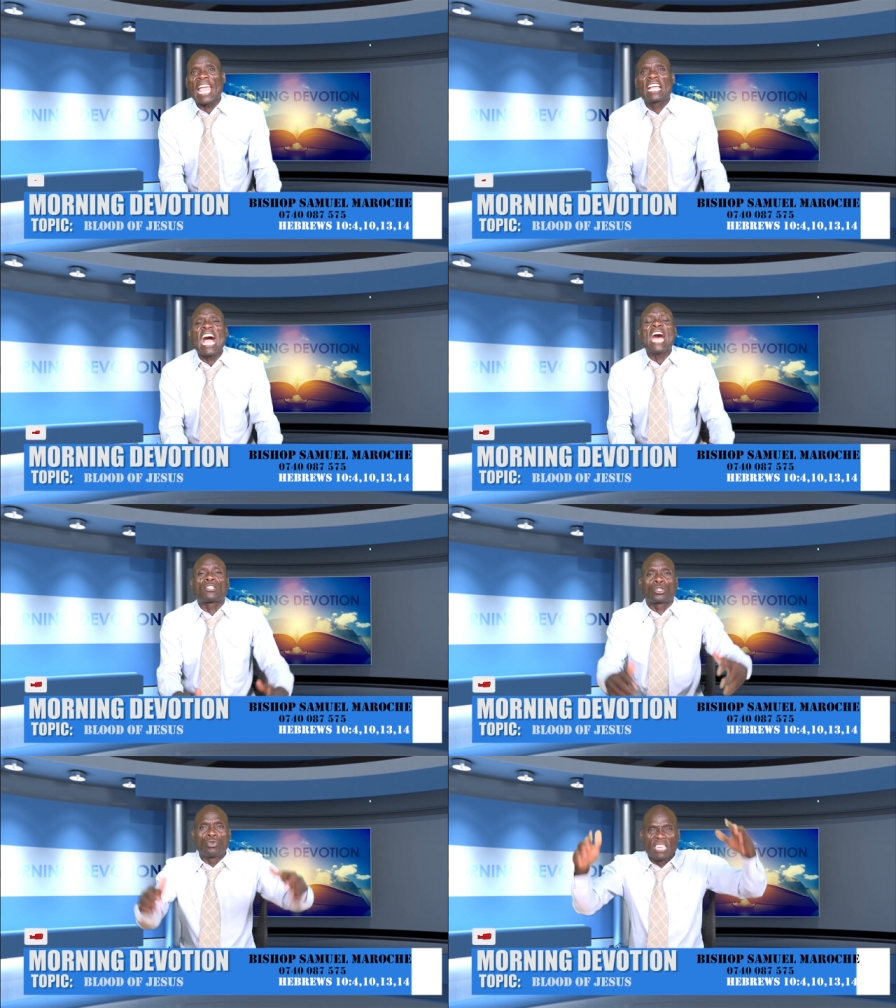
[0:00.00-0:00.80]
I
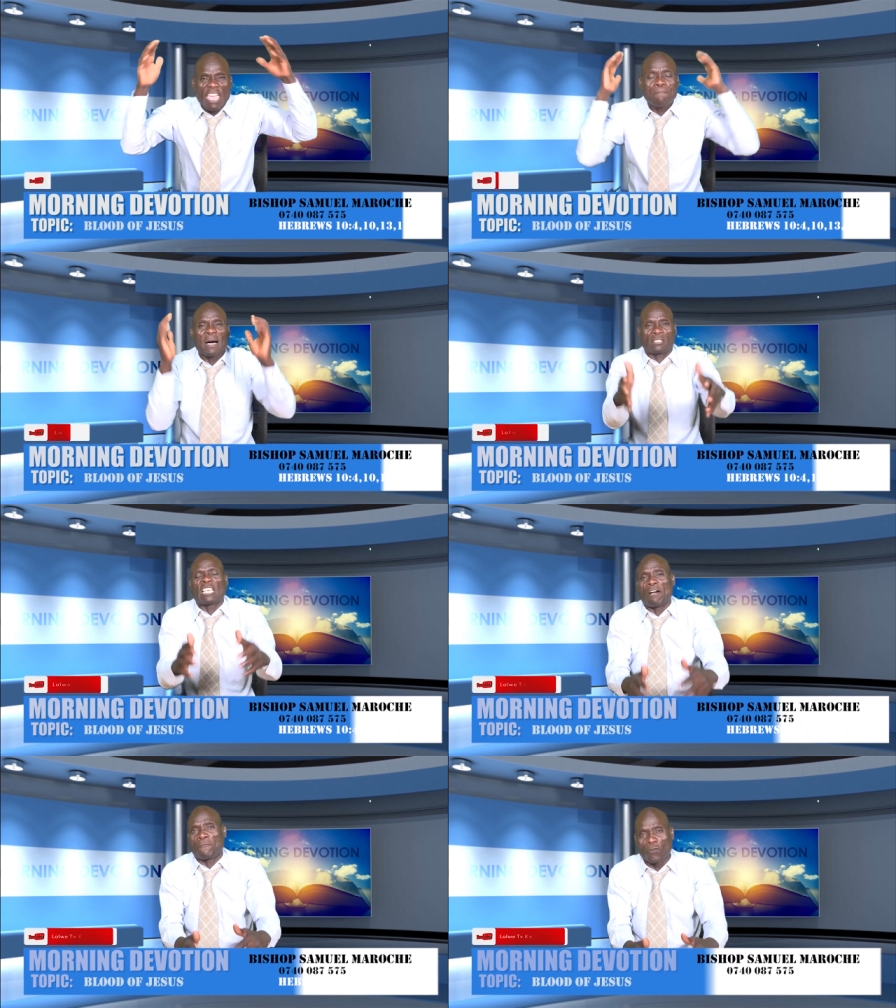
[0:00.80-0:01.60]
got to give
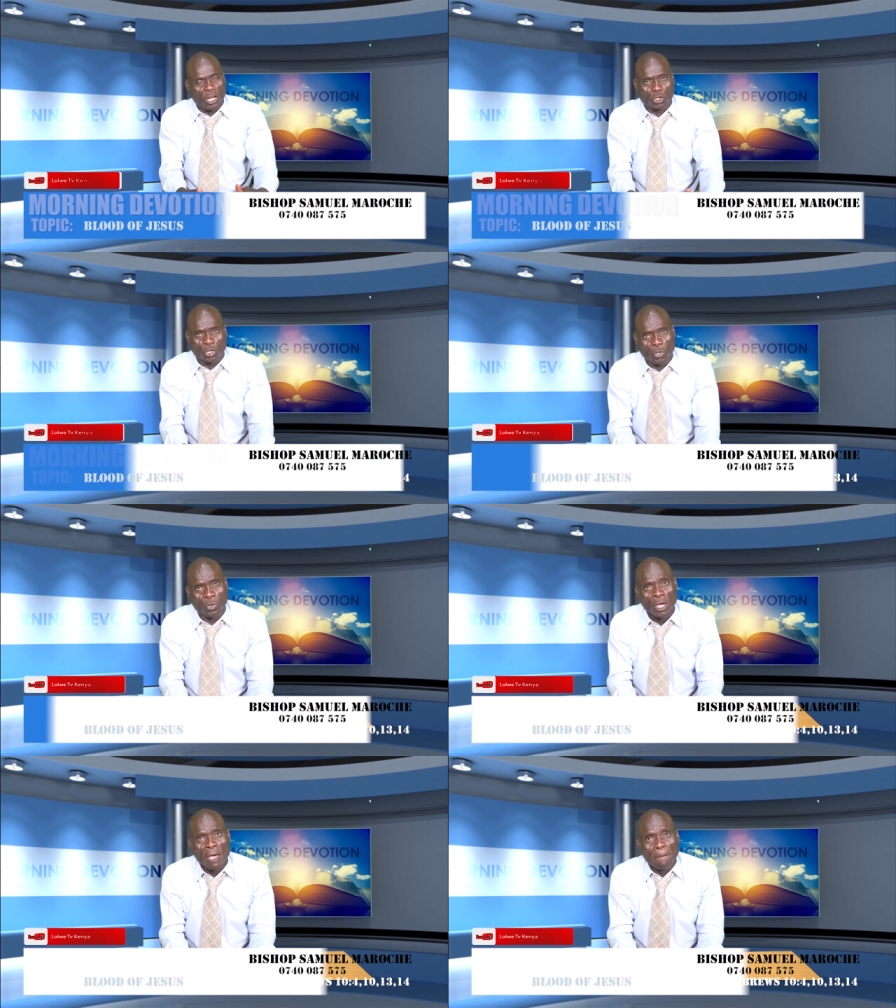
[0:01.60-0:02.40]
myself fully to
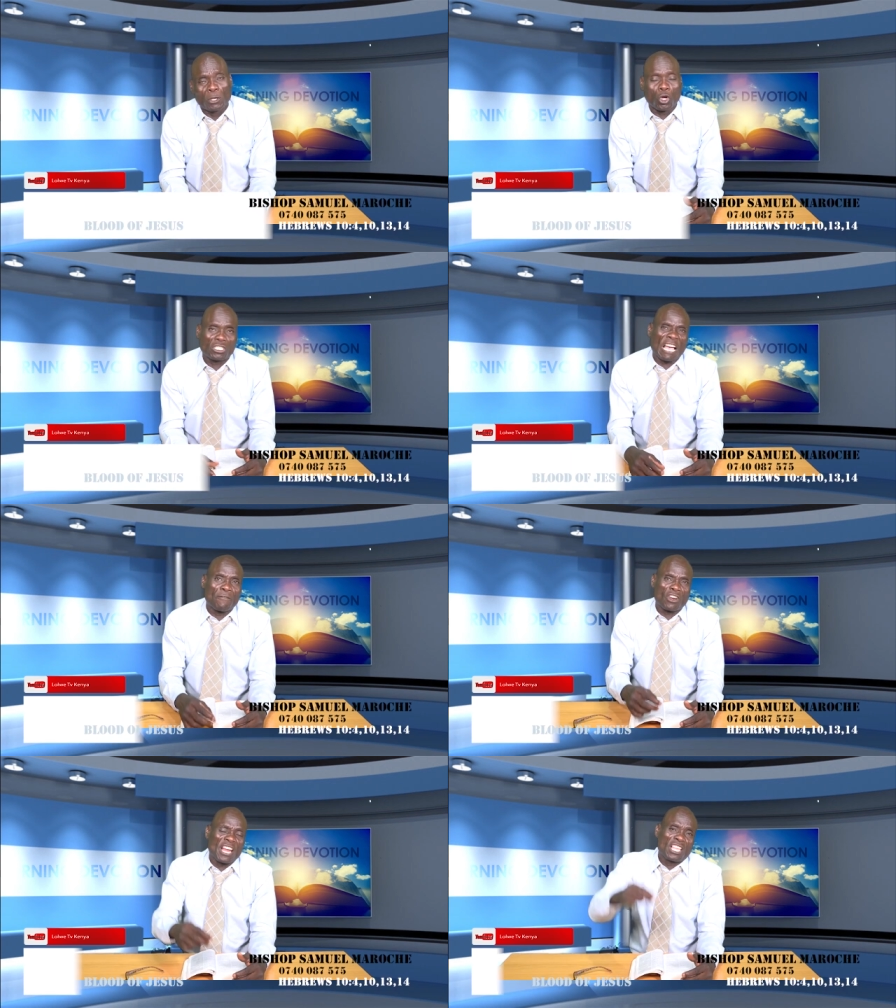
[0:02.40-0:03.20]
you
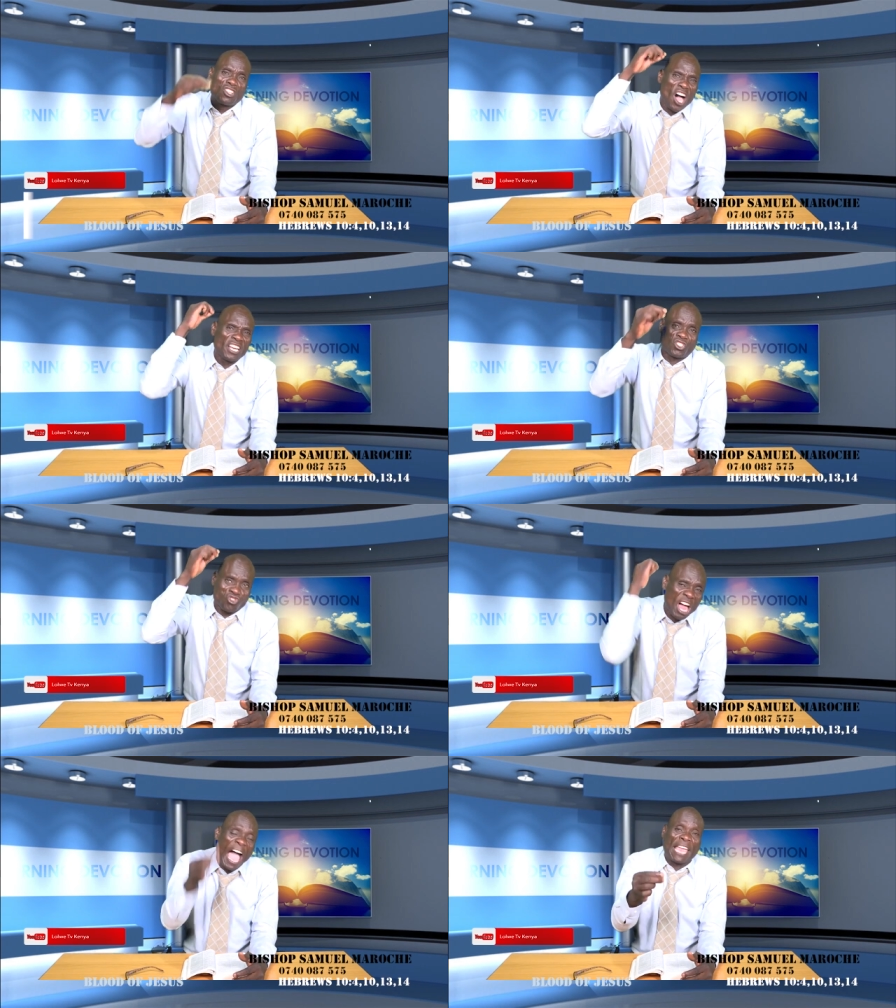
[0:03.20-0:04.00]
because I've already got
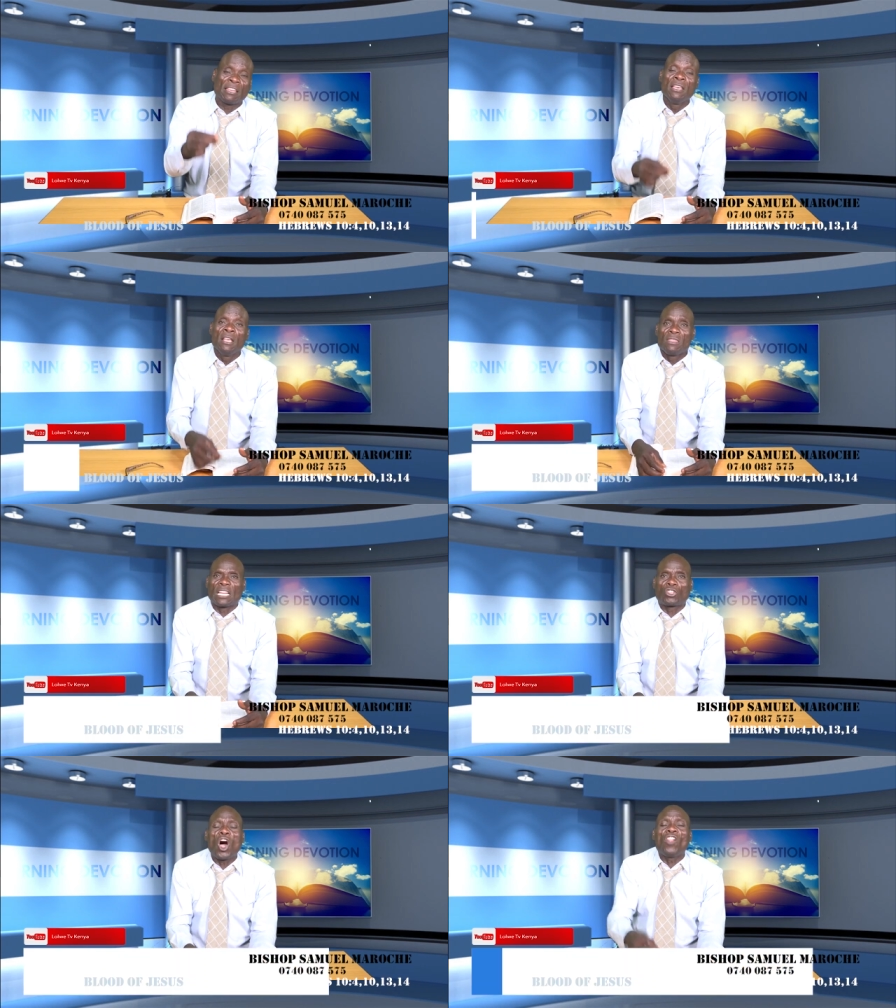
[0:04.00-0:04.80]
it right
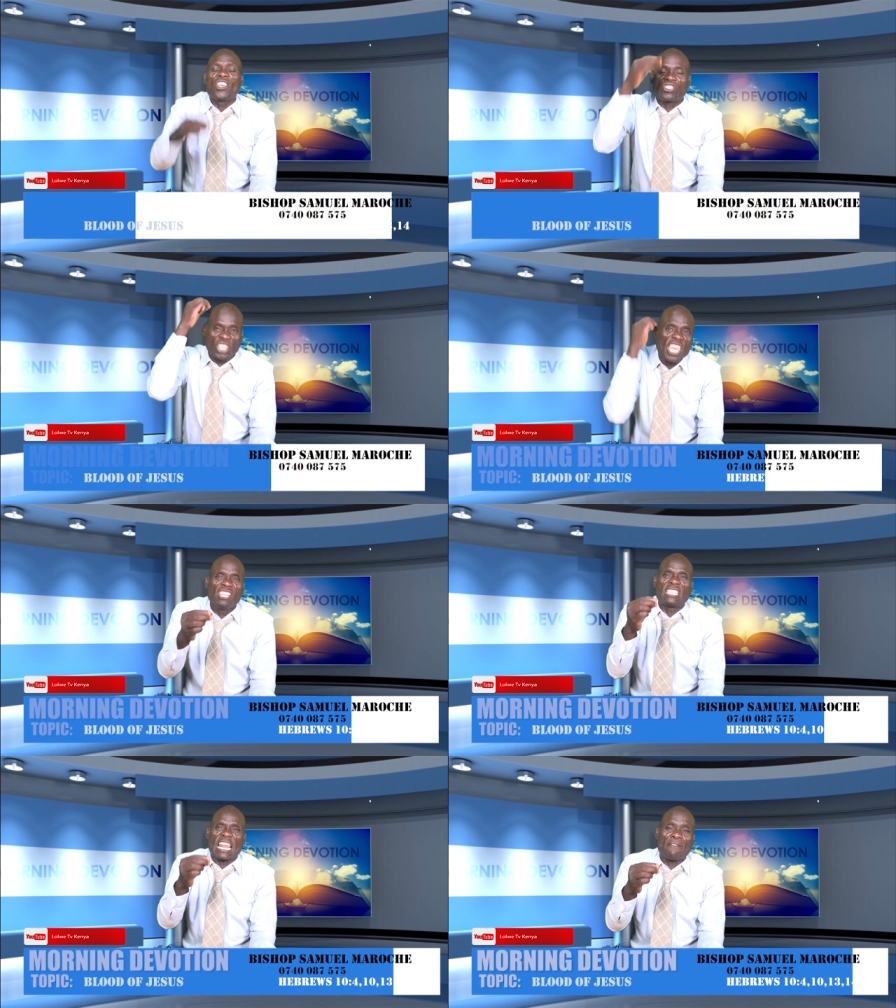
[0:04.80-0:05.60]
that all the
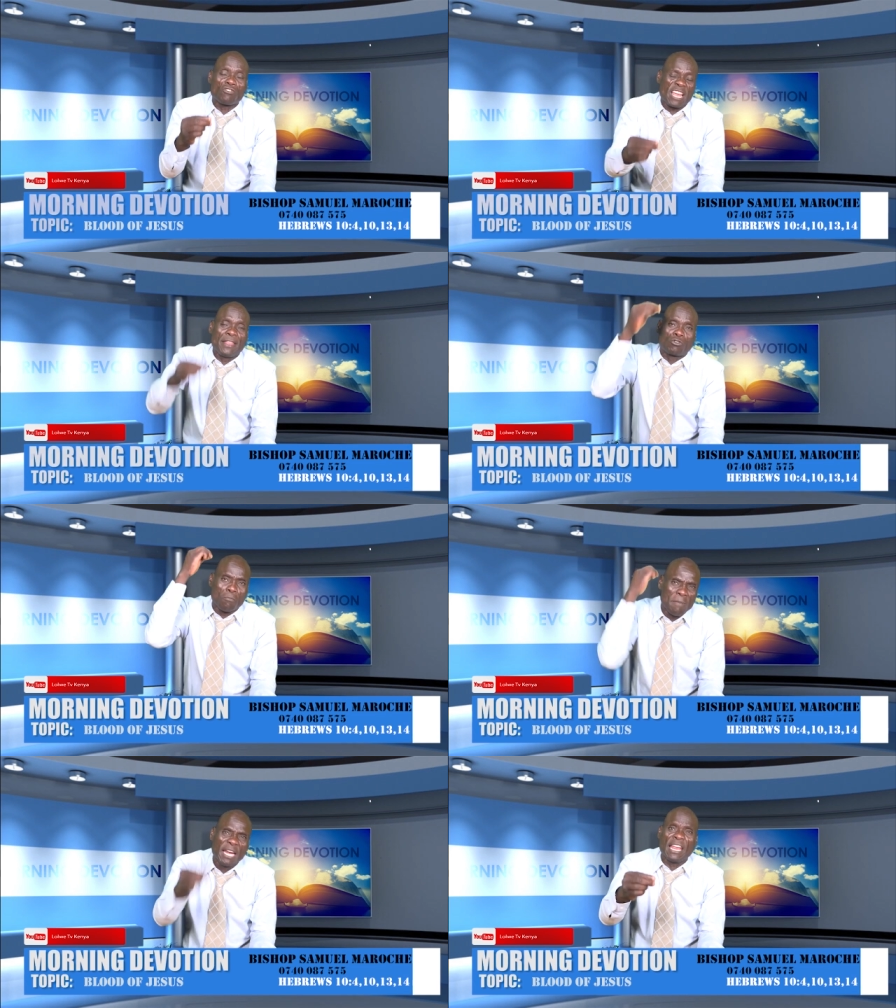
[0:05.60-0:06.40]
sins that I've already
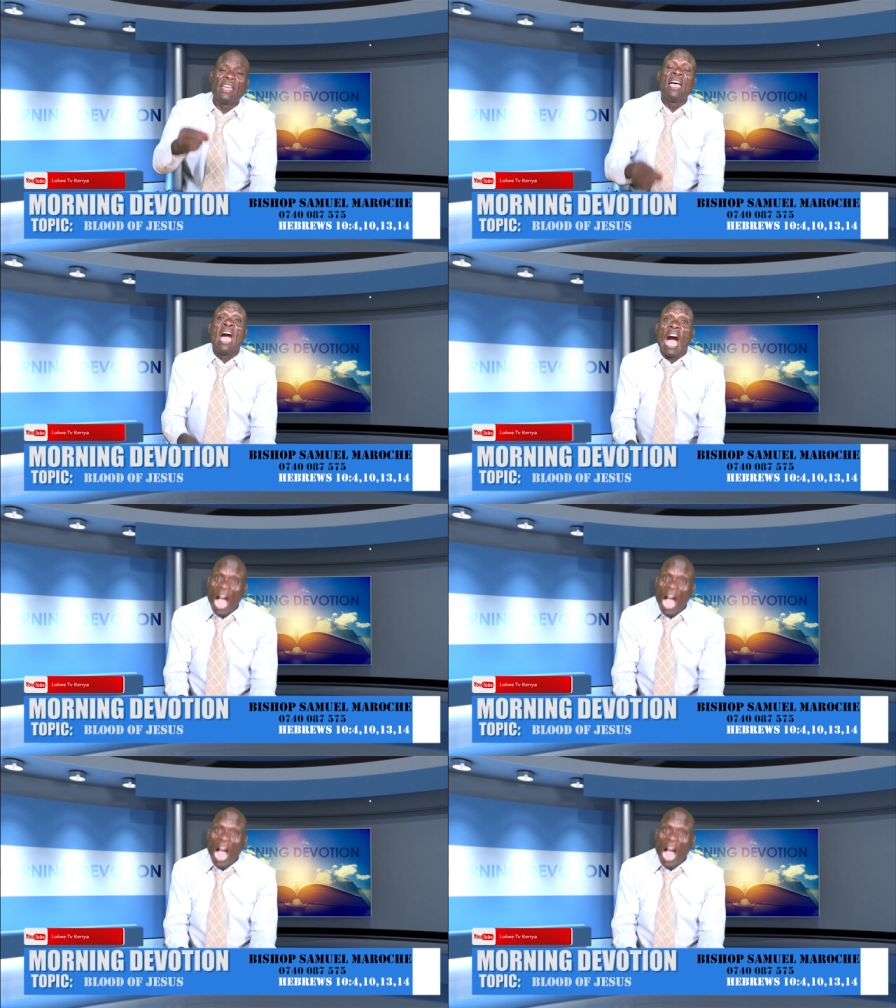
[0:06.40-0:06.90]
committed